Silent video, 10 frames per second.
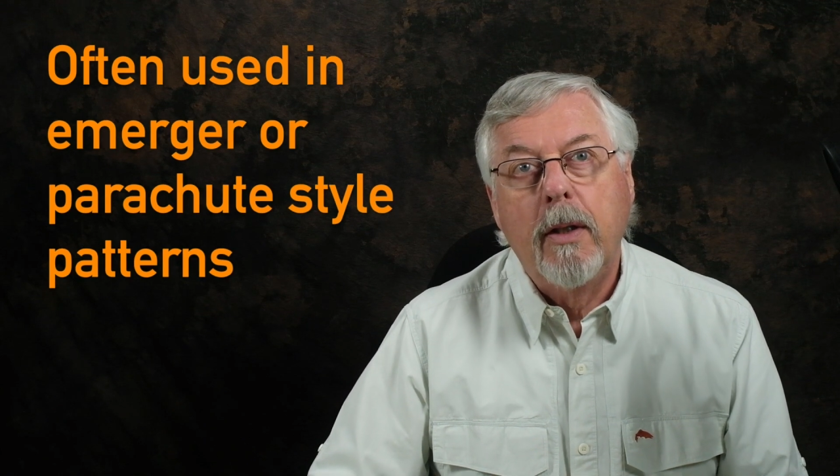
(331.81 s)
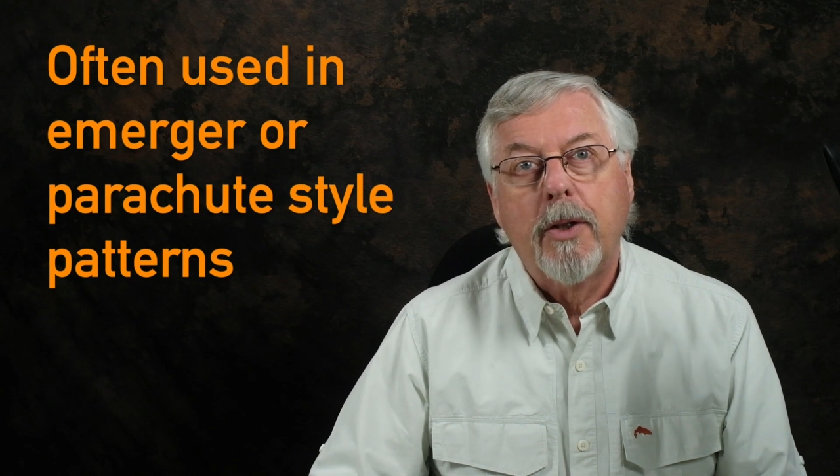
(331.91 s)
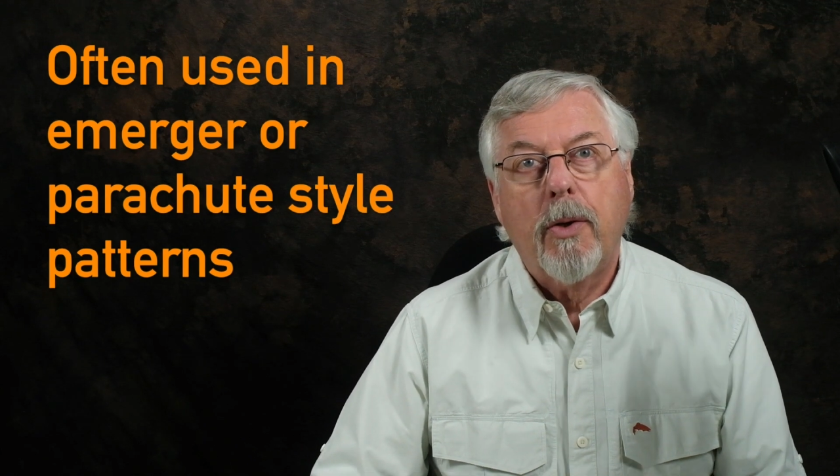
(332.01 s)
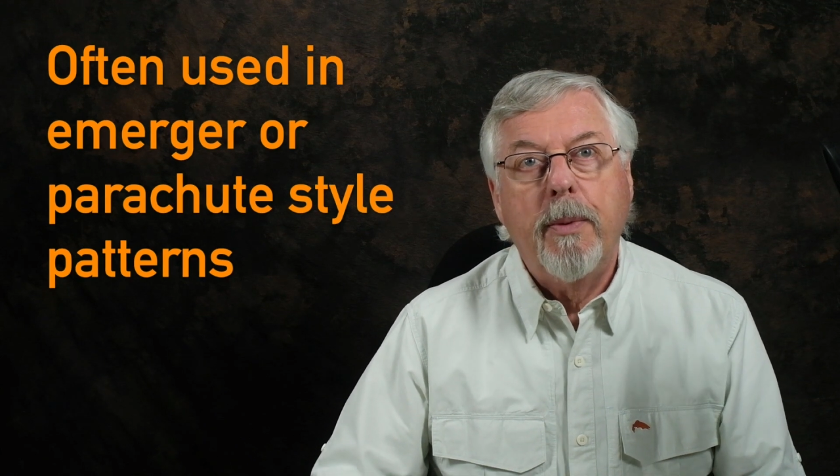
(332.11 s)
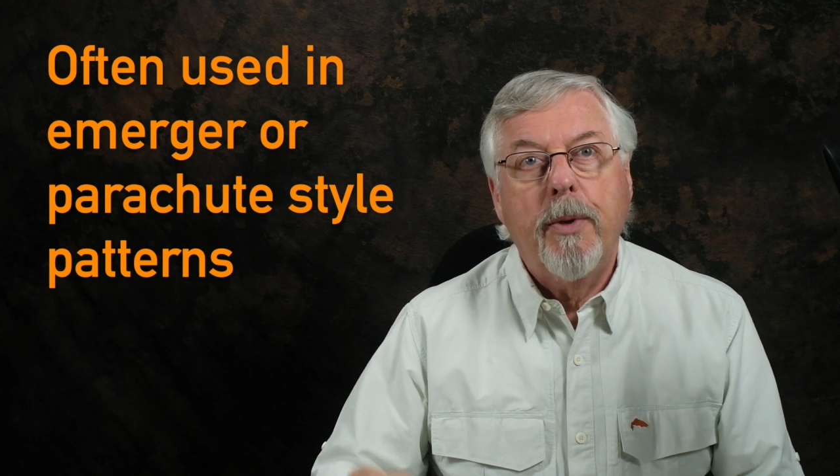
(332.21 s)

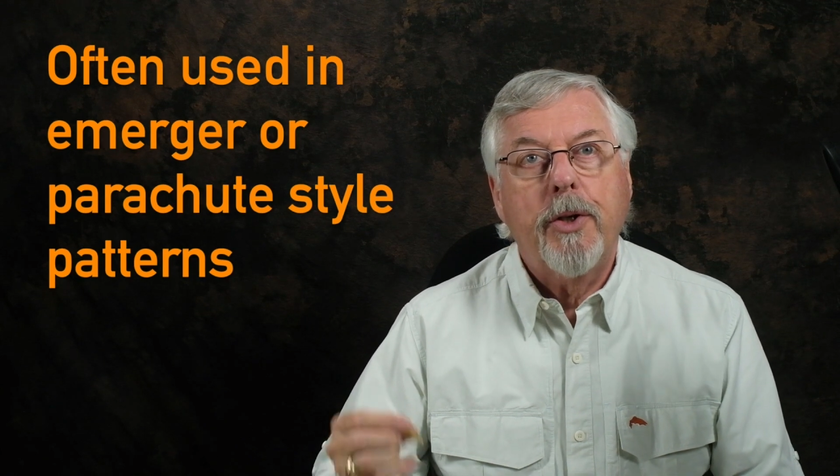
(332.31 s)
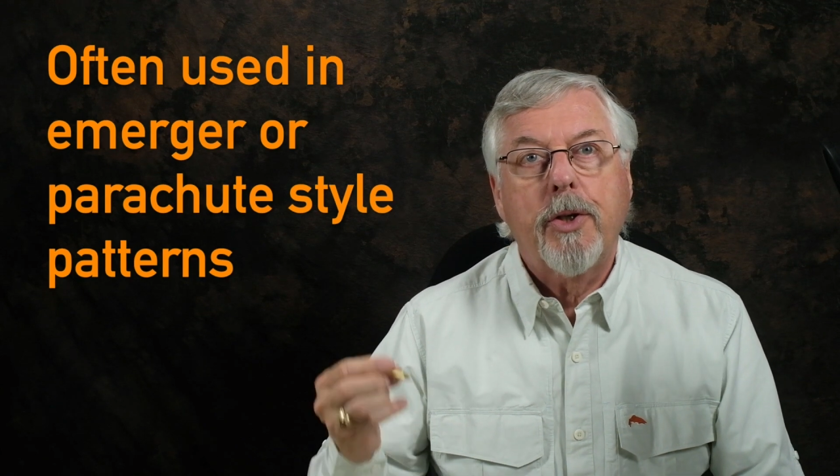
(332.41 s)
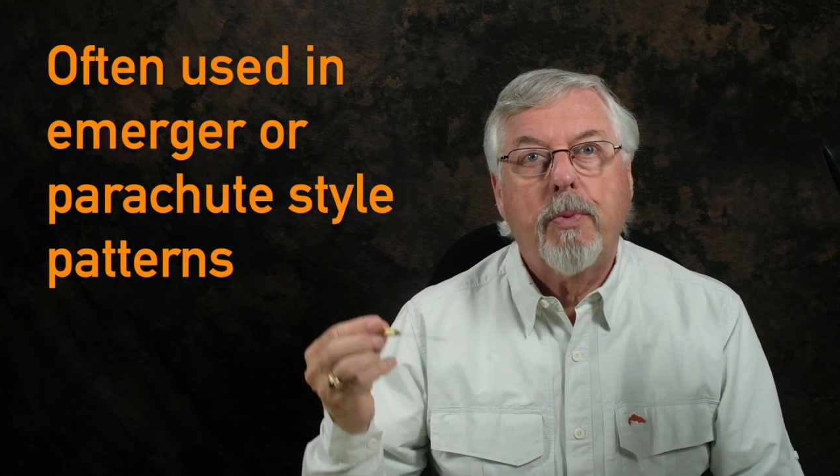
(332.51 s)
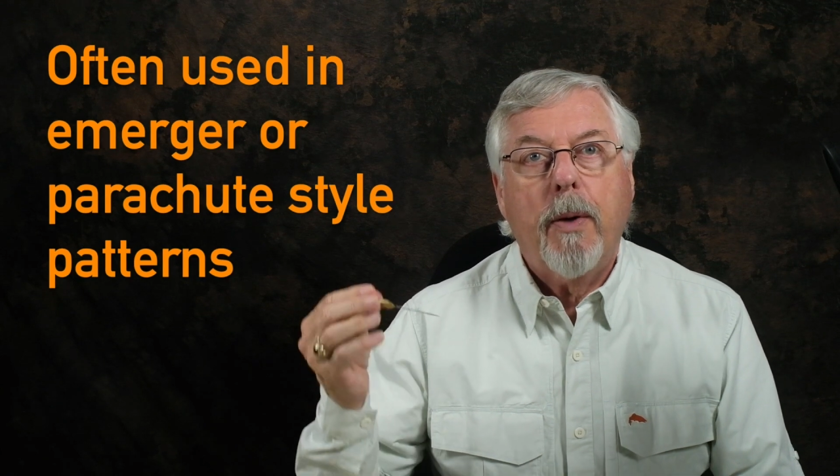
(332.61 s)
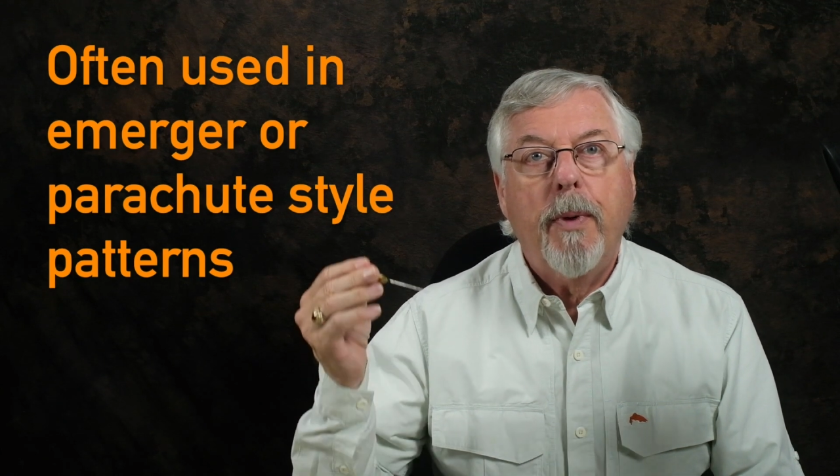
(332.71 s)
So
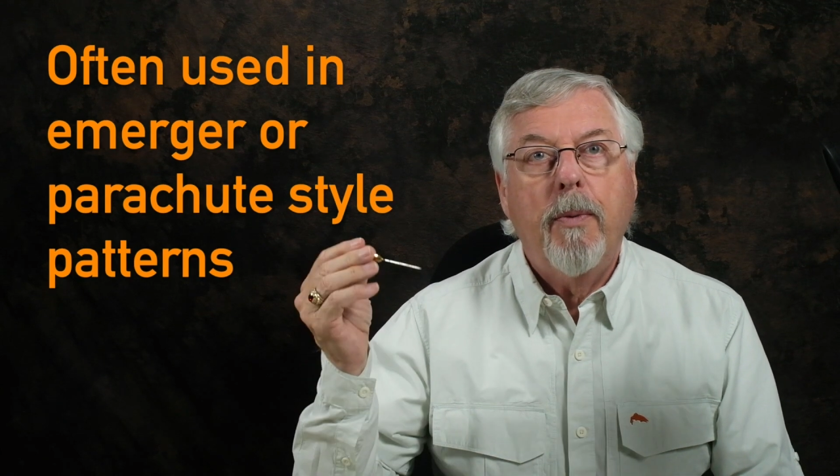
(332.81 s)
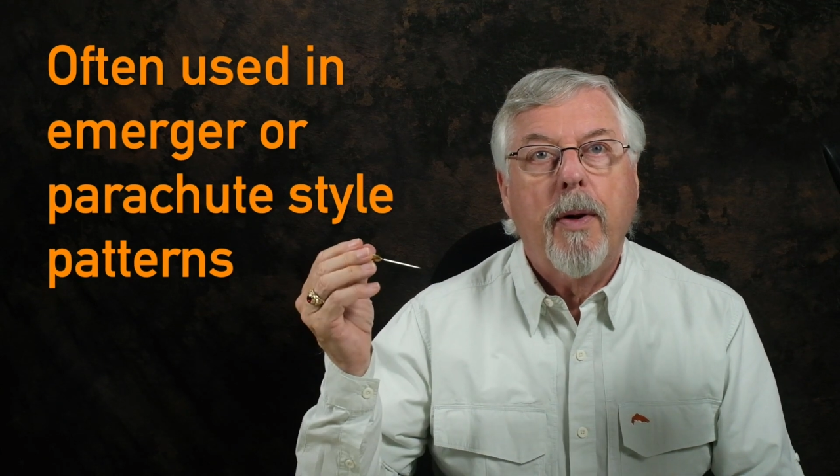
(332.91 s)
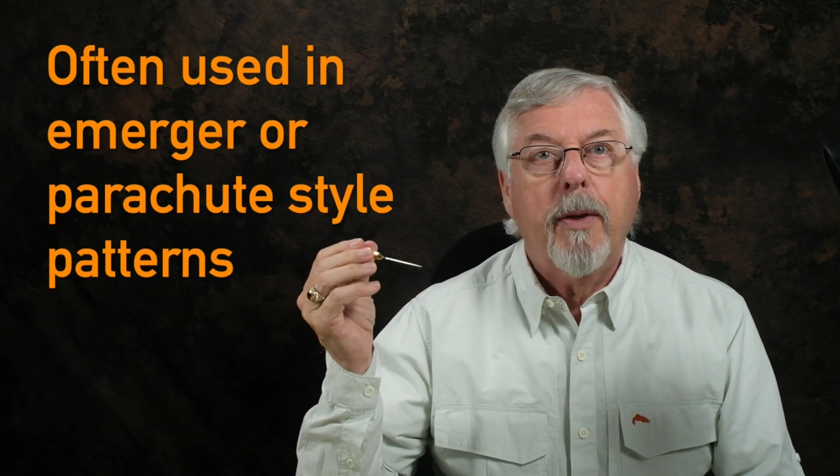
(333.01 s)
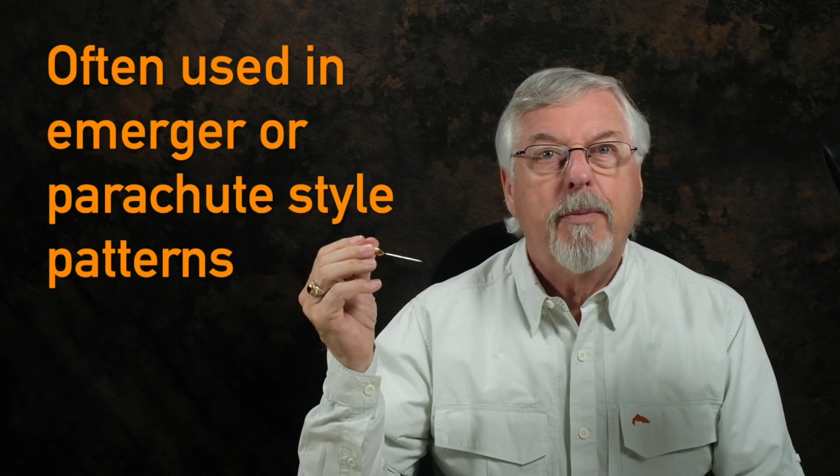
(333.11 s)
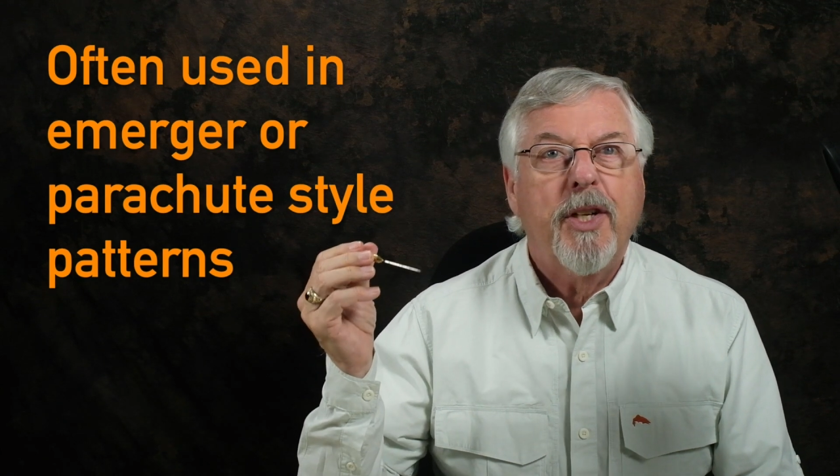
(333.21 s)
emergers where we
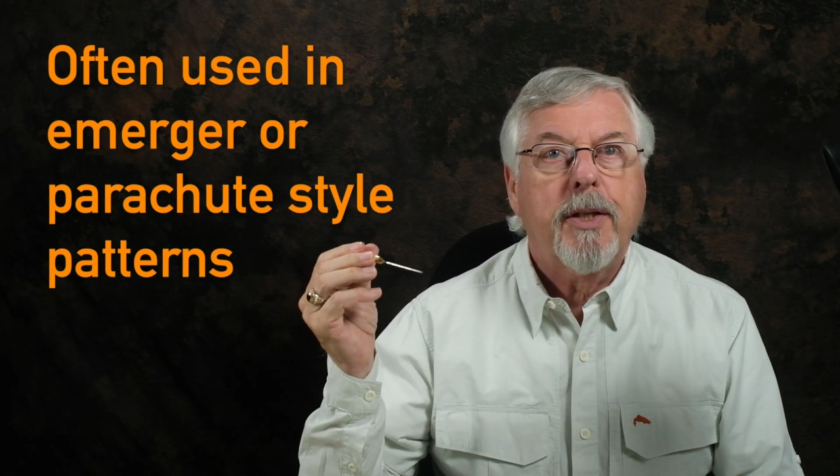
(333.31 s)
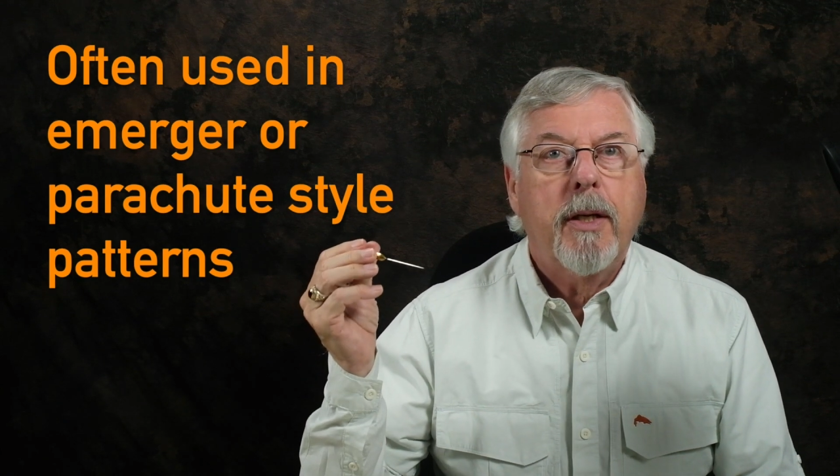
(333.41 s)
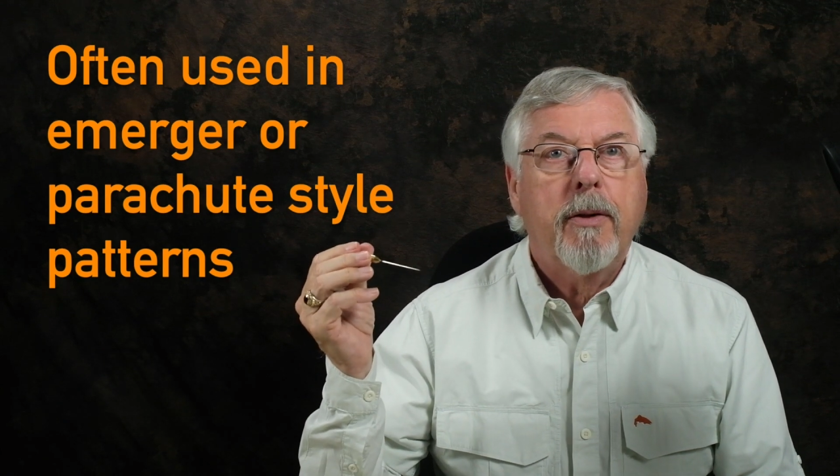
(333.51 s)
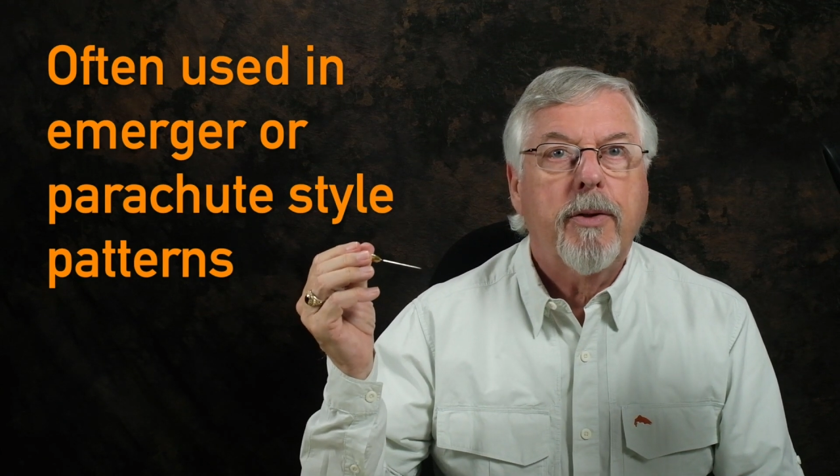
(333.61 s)
want them just under